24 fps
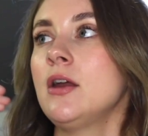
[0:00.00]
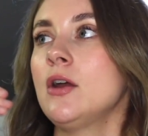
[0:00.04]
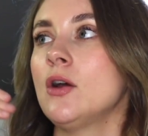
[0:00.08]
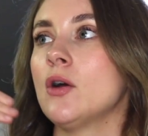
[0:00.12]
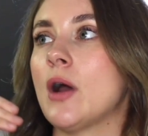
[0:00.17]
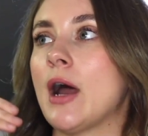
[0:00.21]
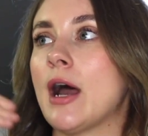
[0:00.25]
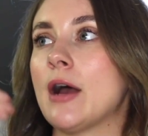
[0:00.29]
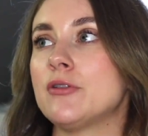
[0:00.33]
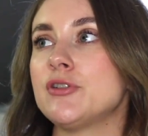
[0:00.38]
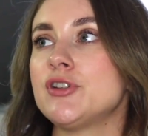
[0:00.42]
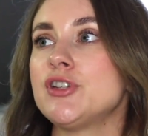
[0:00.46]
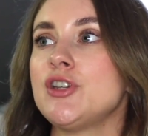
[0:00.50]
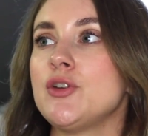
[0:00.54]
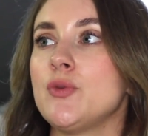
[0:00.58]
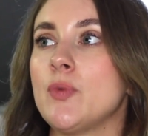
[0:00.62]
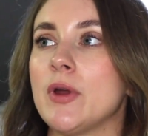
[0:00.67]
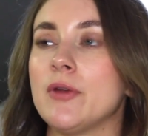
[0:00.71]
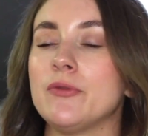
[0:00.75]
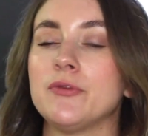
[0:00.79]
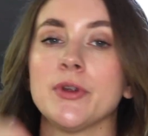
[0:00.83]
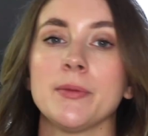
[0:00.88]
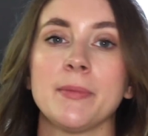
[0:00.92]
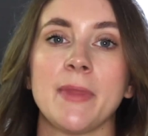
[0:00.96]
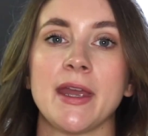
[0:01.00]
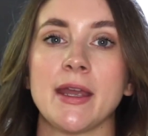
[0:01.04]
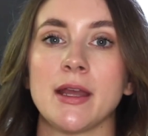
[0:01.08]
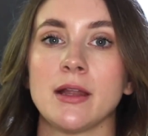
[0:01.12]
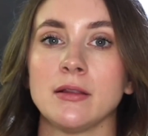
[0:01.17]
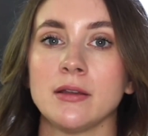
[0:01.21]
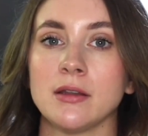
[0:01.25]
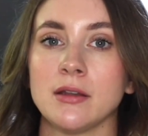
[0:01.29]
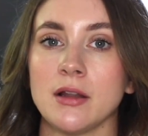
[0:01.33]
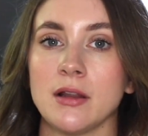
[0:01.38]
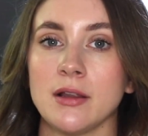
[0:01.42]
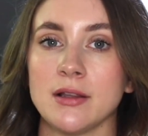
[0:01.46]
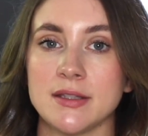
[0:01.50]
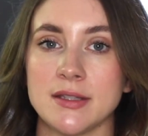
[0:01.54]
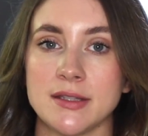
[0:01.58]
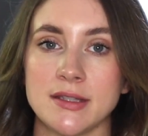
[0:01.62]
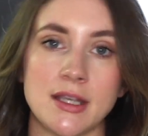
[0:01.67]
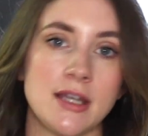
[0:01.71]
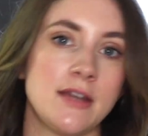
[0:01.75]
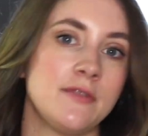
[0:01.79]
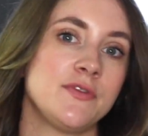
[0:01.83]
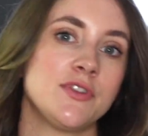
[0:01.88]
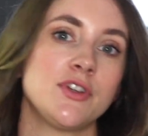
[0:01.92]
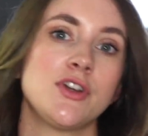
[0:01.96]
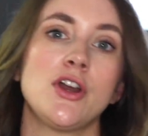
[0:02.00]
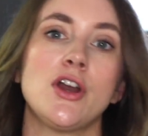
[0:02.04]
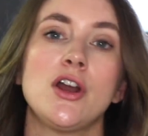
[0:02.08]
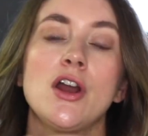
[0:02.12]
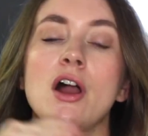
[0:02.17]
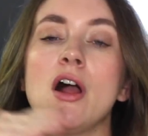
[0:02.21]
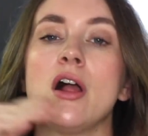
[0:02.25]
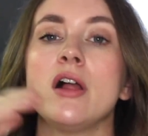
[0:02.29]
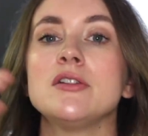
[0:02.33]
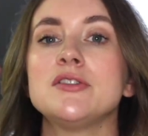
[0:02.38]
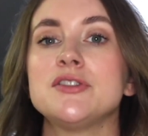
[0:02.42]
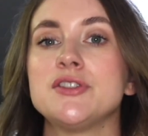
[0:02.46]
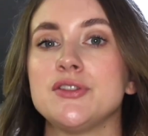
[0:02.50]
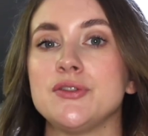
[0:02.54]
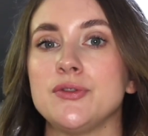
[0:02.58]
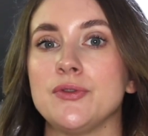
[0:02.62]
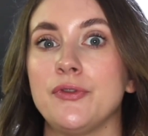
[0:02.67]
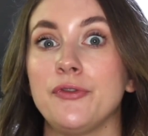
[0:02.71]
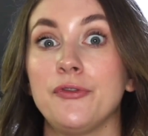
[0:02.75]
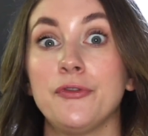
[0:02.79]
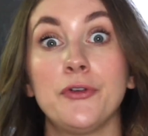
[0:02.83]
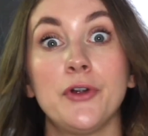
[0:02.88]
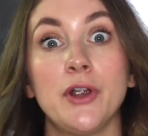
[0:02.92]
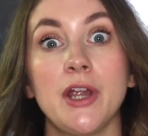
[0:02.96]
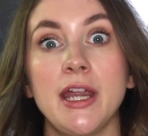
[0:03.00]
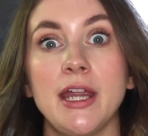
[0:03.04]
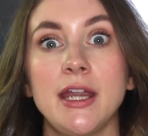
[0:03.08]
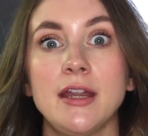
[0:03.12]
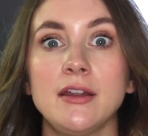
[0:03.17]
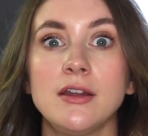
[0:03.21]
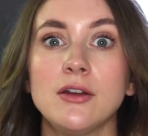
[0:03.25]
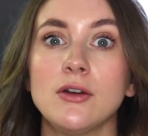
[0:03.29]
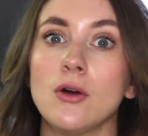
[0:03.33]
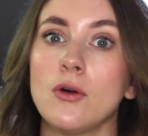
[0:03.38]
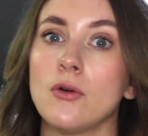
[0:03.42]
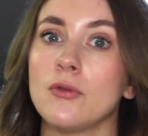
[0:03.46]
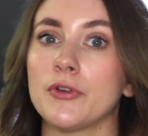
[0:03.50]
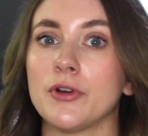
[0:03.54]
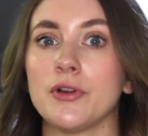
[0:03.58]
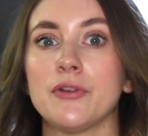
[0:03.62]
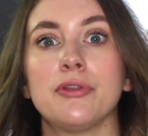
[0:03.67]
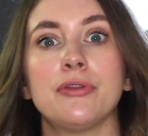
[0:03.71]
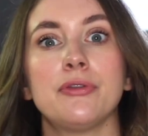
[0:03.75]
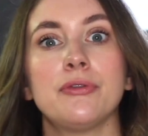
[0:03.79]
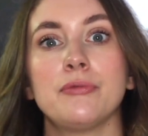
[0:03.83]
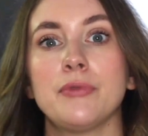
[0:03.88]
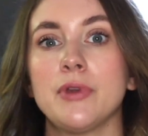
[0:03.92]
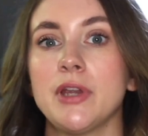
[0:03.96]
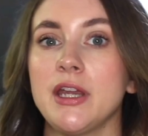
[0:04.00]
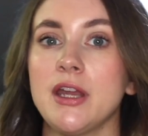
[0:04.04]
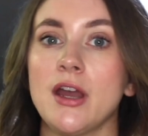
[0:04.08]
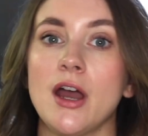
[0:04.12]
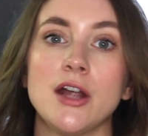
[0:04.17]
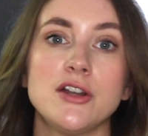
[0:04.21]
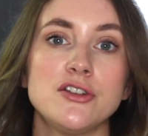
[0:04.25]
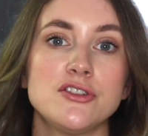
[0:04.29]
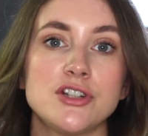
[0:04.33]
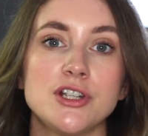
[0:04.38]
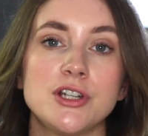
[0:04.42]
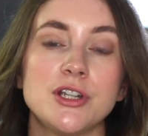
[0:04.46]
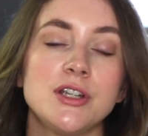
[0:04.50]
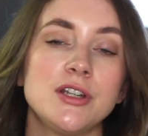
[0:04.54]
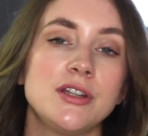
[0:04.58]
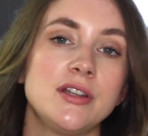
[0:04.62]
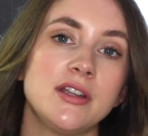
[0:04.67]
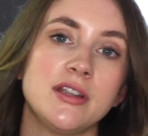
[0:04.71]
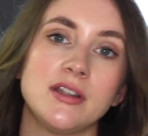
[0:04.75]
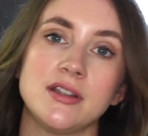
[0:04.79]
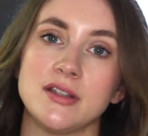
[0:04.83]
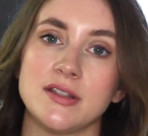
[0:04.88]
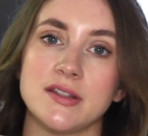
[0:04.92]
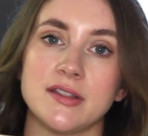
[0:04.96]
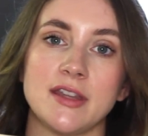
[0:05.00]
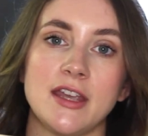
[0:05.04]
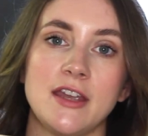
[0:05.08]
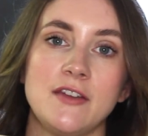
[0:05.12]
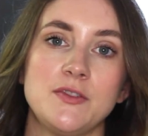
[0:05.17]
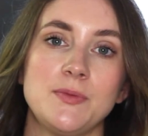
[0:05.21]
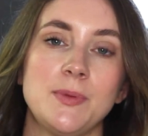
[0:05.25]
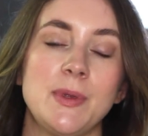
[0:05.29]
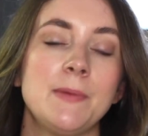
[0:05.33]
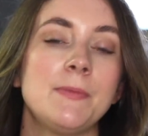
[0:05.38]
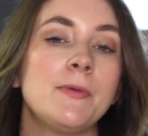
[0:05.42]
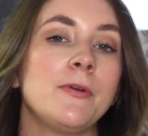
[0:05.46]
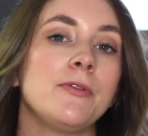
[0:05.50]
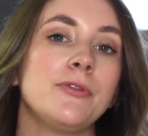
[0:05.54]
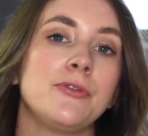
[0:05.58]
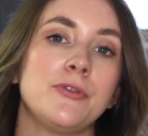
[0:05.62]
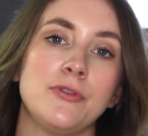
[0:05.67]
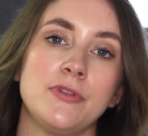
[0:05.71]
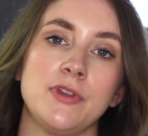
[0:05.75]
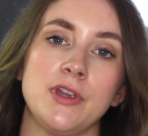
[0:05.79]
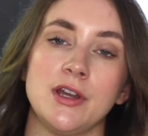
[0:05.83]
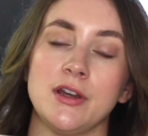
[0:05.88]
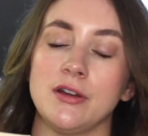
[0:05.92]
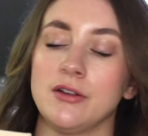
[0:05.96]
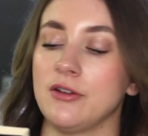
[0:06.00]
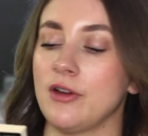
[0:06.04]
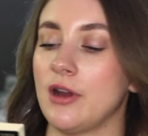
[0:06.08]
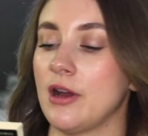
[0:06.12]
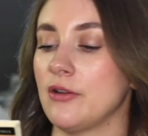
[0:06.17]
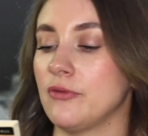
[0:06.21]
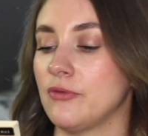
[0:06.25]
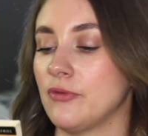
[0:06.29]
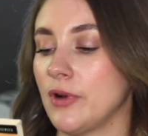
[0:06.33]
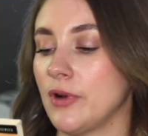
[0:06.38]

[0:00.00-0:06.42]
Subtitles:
how she went from like a little enslaved girl to freeing over 300 enslaved people through the Underground